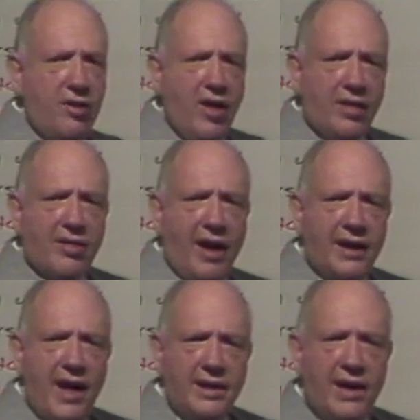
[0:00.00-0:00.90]
just like
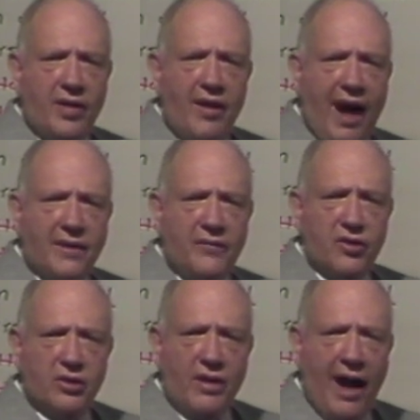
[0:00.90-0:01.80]
in any other
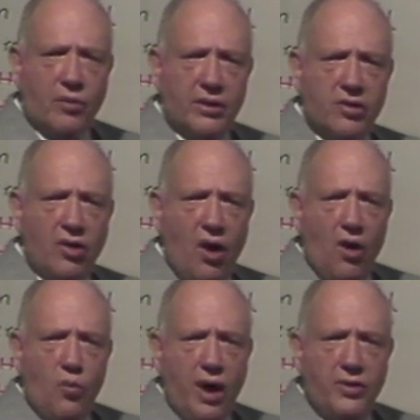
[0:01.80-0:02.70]
artificial language
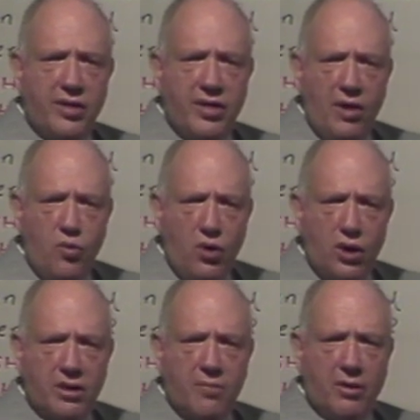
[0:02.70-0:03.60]
where you see
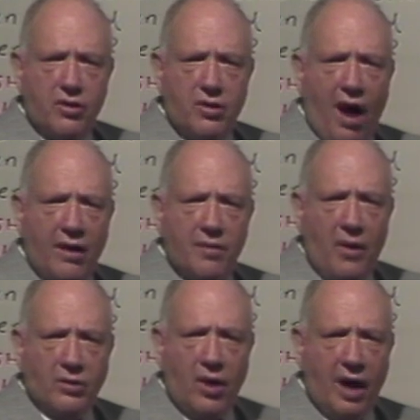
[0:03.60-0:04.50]
words but you're talking
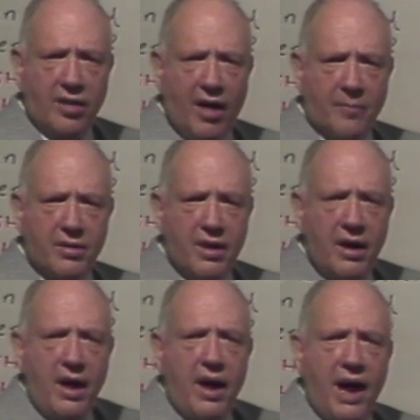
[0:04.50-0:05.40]
about concepts,
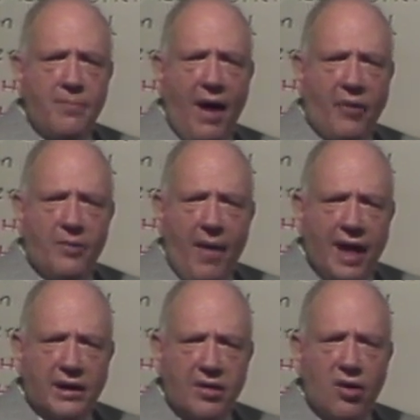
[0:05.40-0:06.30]
in
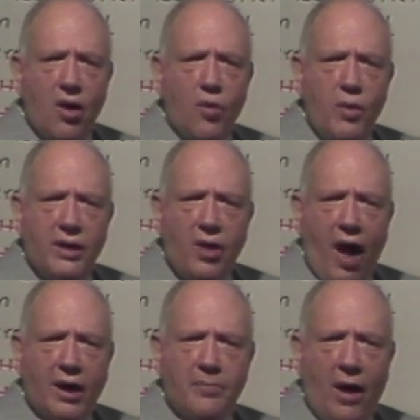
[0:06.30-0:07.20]
mathematics we
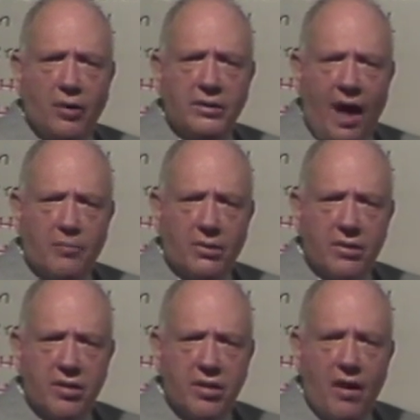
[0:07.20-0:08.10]
talk about
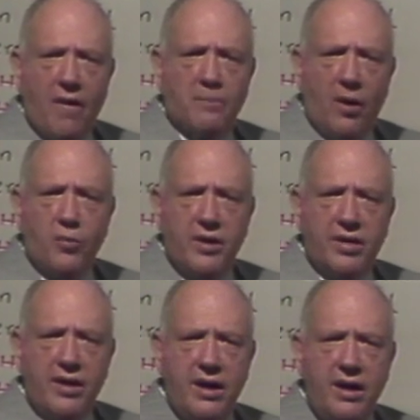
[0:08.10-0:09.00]
numbers but we
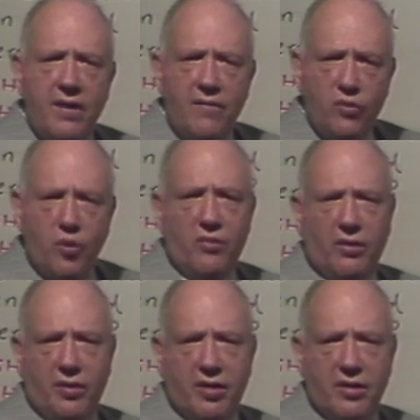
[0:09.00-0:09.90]
see
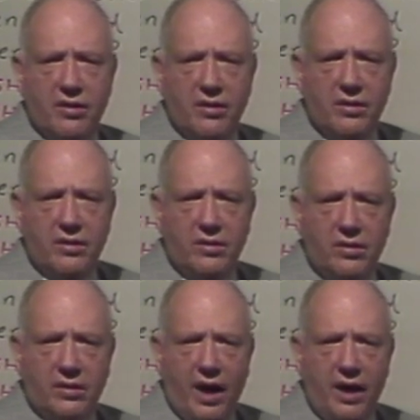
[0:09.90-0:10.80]
numerals.
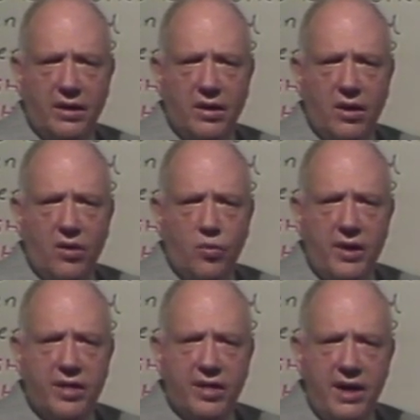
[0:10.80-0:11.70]
Okay?
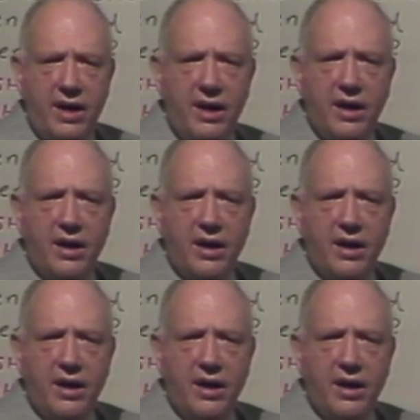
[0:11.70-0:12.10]
We see